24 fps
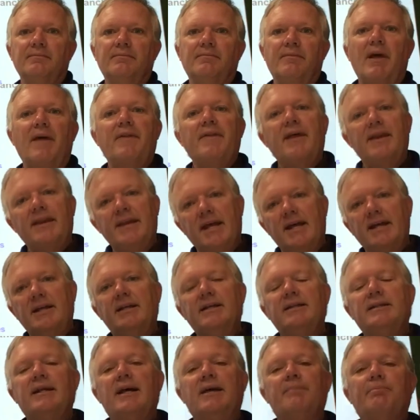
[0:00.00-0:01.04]
And then
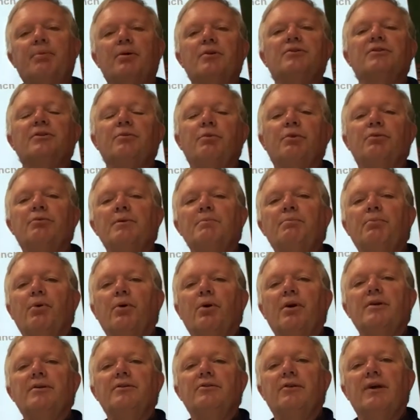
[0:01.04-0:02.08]
that person would
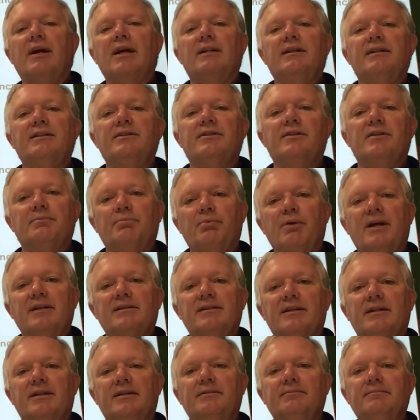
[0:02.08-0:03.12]
report directly to the
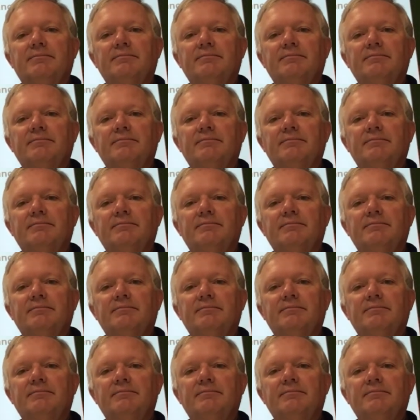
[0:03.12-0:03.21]
President.